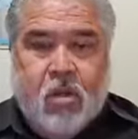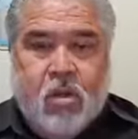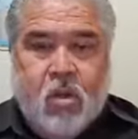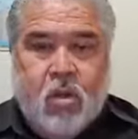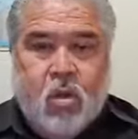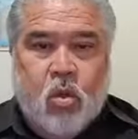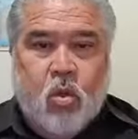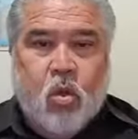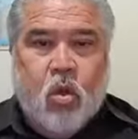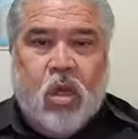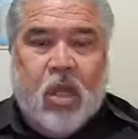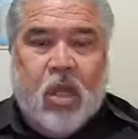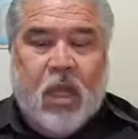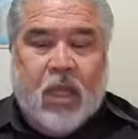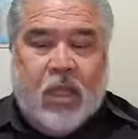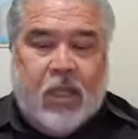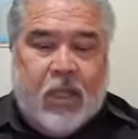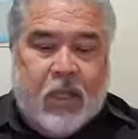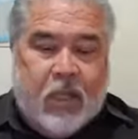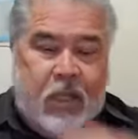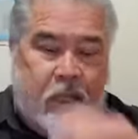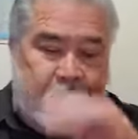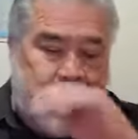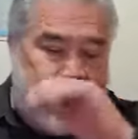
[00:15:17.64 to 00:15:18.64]
Do we get
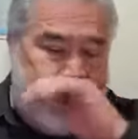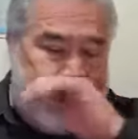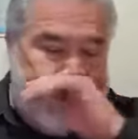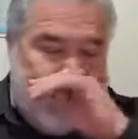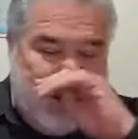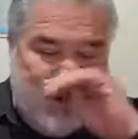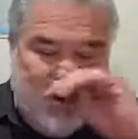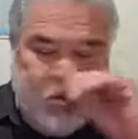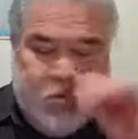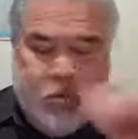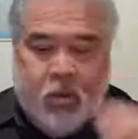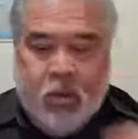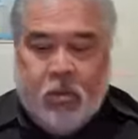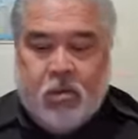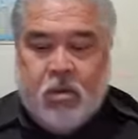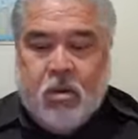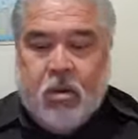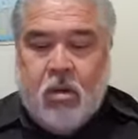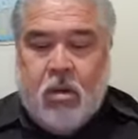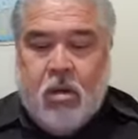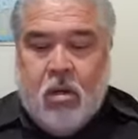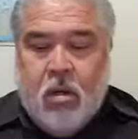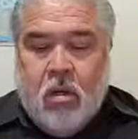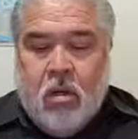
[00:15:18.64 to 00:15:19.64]
this?
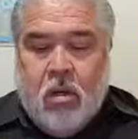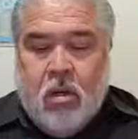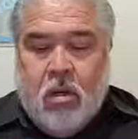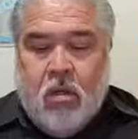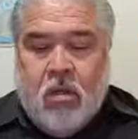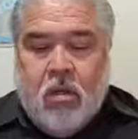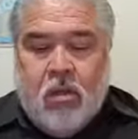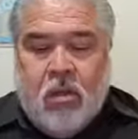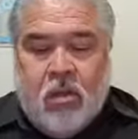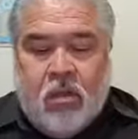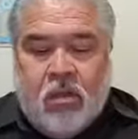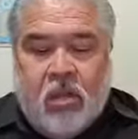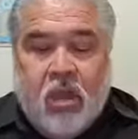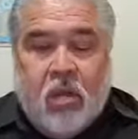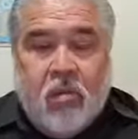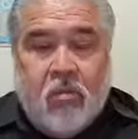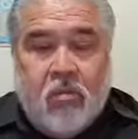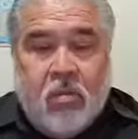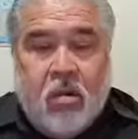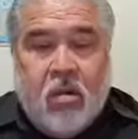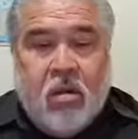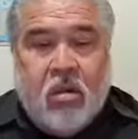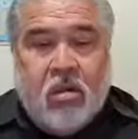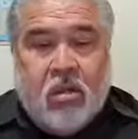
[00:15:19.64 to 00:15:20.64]
Remember, the ten
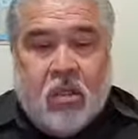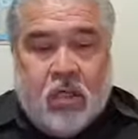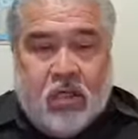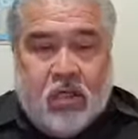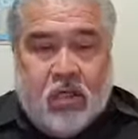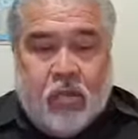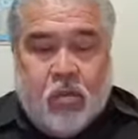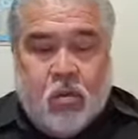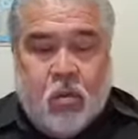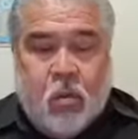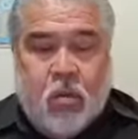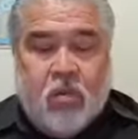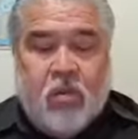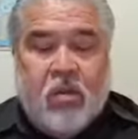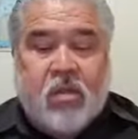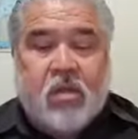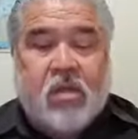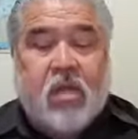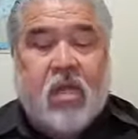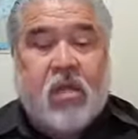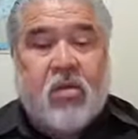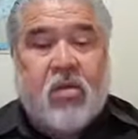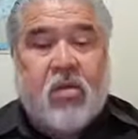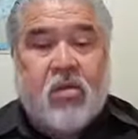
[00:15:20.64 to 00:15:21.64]
virgins
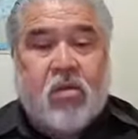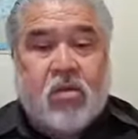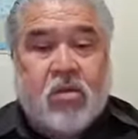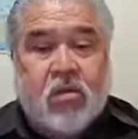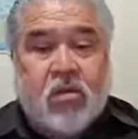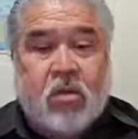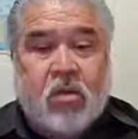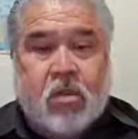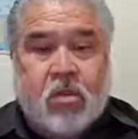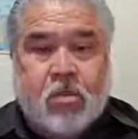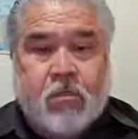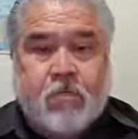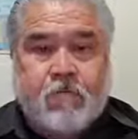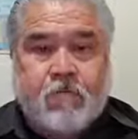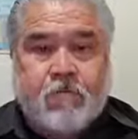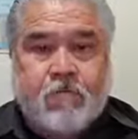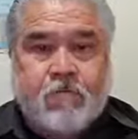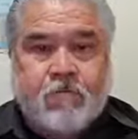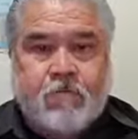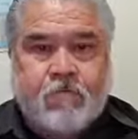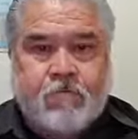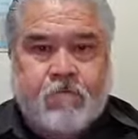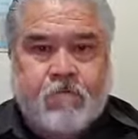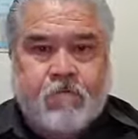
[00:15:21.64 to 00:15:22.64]
represent the church.
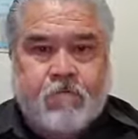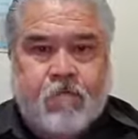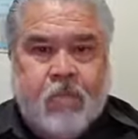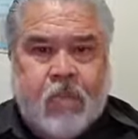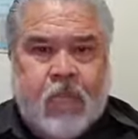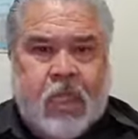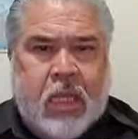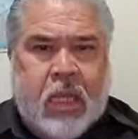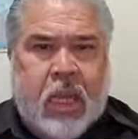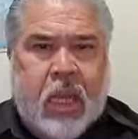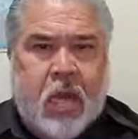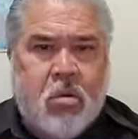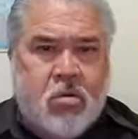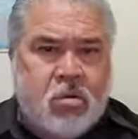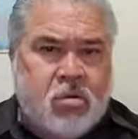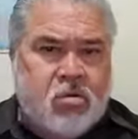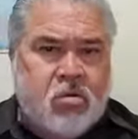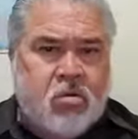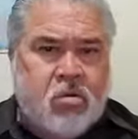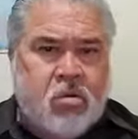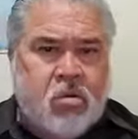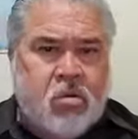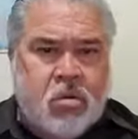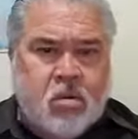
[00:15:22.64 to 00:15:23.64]
How is
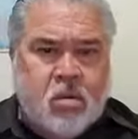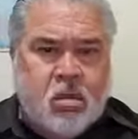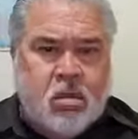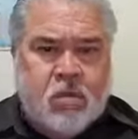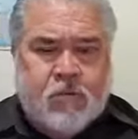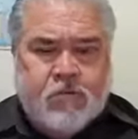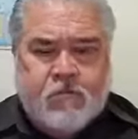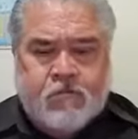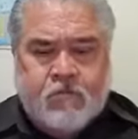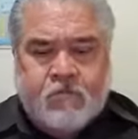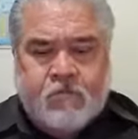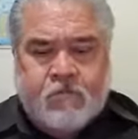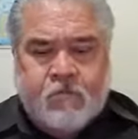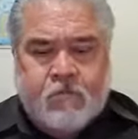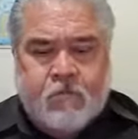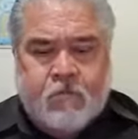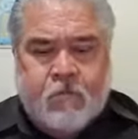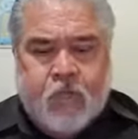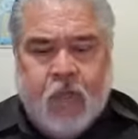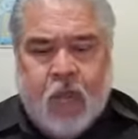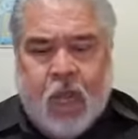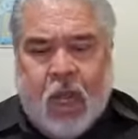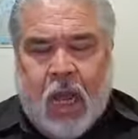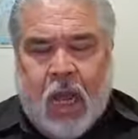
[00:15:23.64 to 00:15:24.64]
your church?
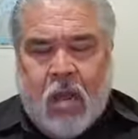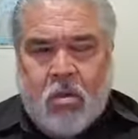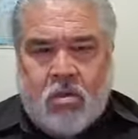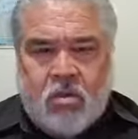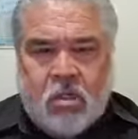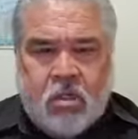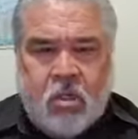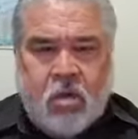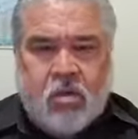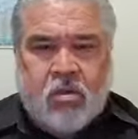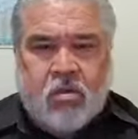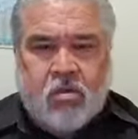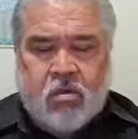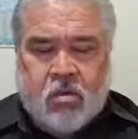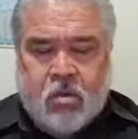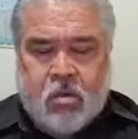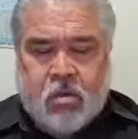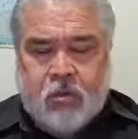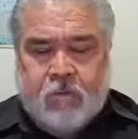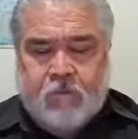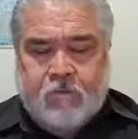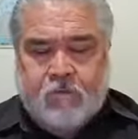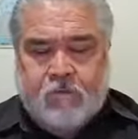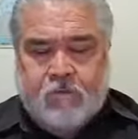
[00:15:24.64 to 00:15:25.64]
How is our church?
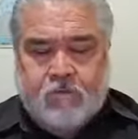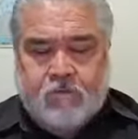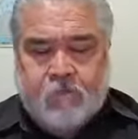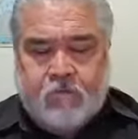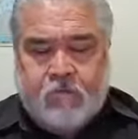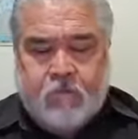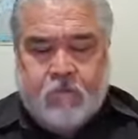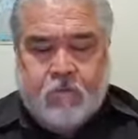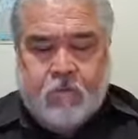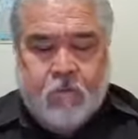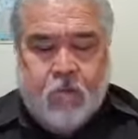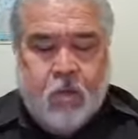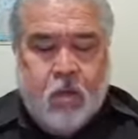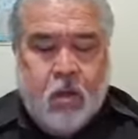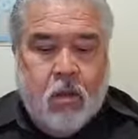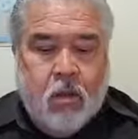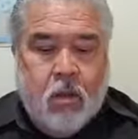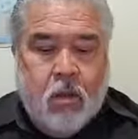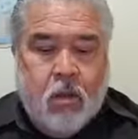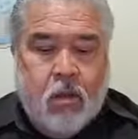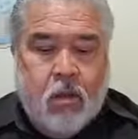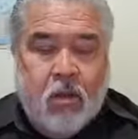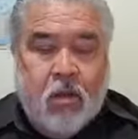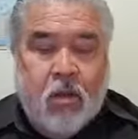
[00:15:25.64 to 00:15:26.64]

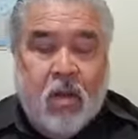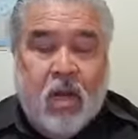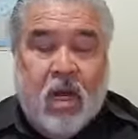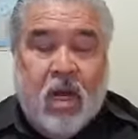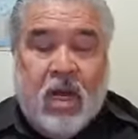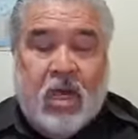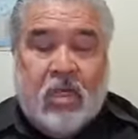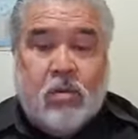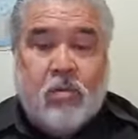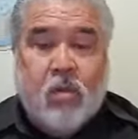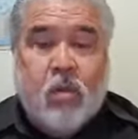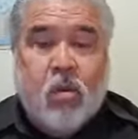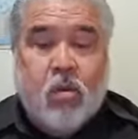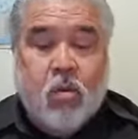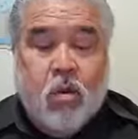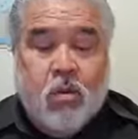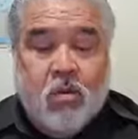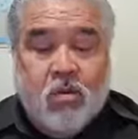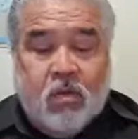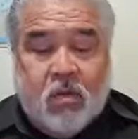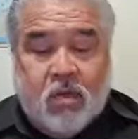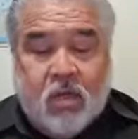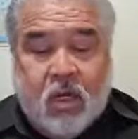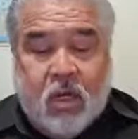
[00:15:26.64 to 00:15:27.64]
The husband
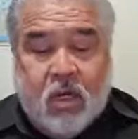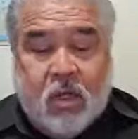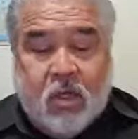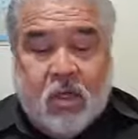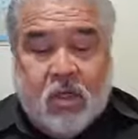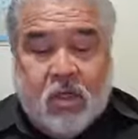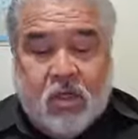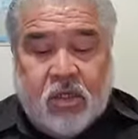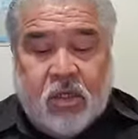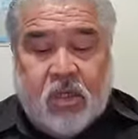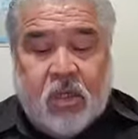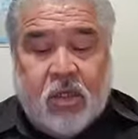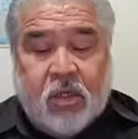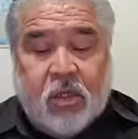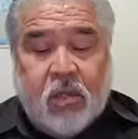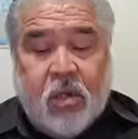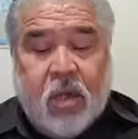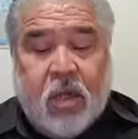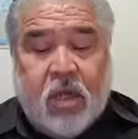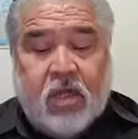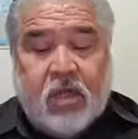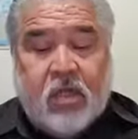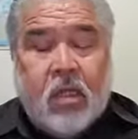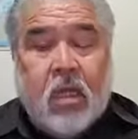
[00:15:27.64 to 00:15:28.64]
represents Jesus
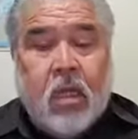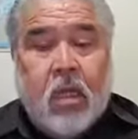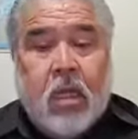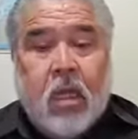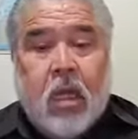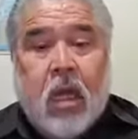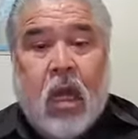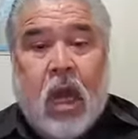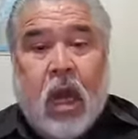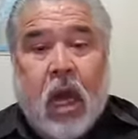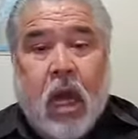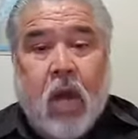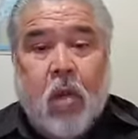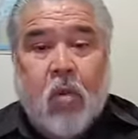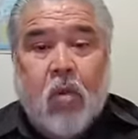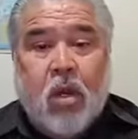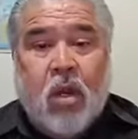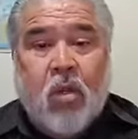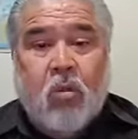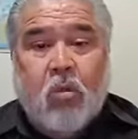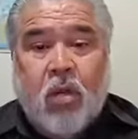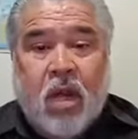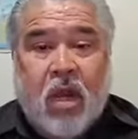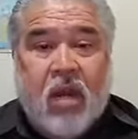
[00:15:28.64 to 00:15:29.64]
Christ. Are we
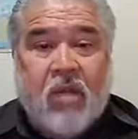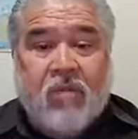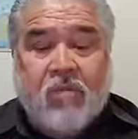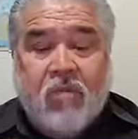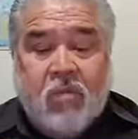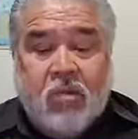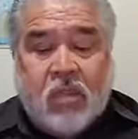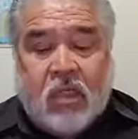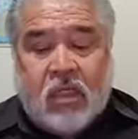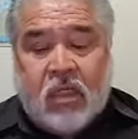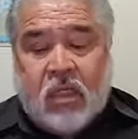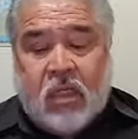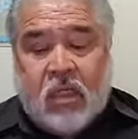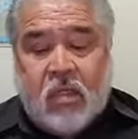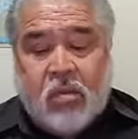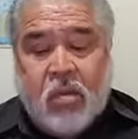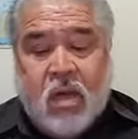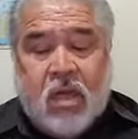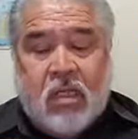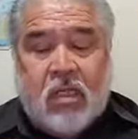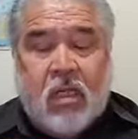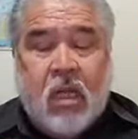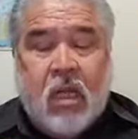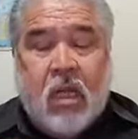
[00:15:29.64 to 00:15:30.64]
ready for Jesus
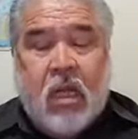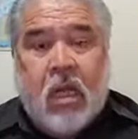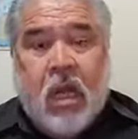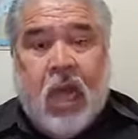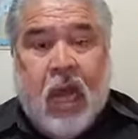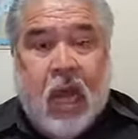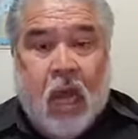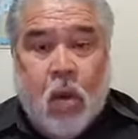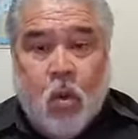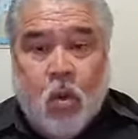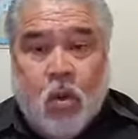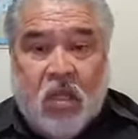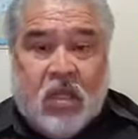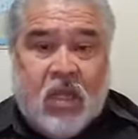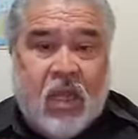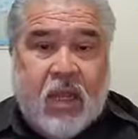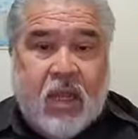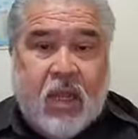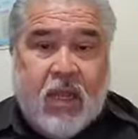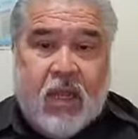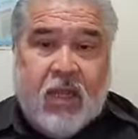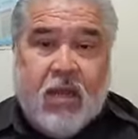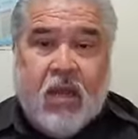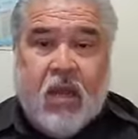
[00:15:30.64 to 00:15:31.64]
Christ? Are we
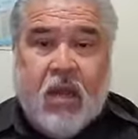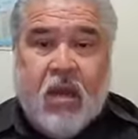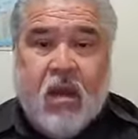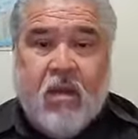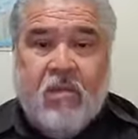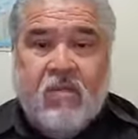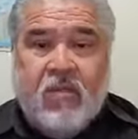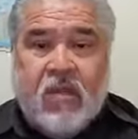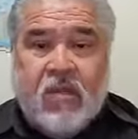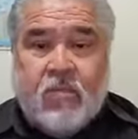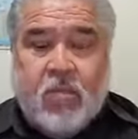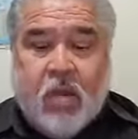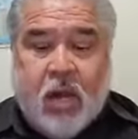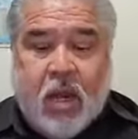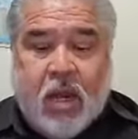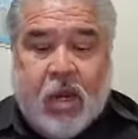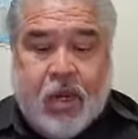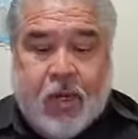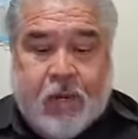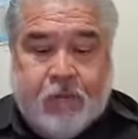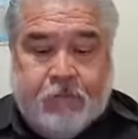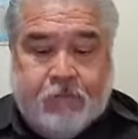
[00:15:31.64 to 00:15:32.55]
taking care of his bride?